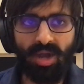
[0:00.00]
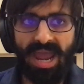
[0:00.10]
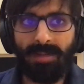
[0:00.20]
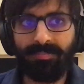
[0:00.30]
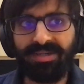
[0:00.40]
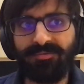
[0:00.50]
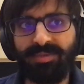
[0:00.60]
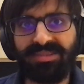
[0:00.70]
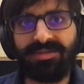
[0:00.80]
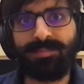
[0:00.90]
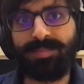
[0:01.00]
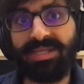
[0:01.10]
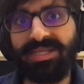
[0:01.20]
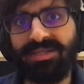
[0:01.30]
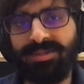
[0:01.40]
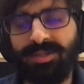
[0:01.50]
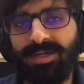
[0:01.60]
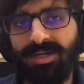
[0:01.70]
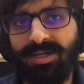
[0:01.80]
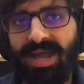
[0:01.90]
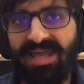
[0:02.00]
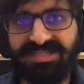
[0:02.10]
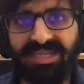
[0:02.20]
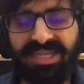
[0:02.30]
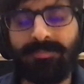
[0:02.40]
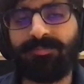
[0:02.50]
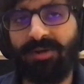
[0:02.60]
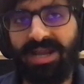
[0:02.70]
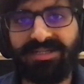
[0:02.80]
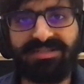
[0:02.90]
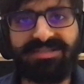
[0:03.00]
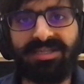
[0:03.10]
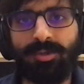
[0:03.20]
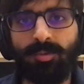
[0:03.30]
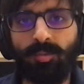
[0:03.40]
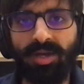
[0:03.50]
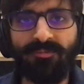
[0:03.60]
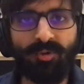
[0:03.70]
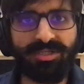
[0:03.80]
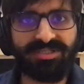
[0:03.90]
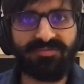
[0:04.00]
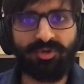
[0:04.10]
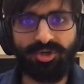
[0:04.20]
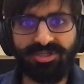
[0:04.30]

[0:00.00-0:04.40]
happened within me as I kept practicing. One was, of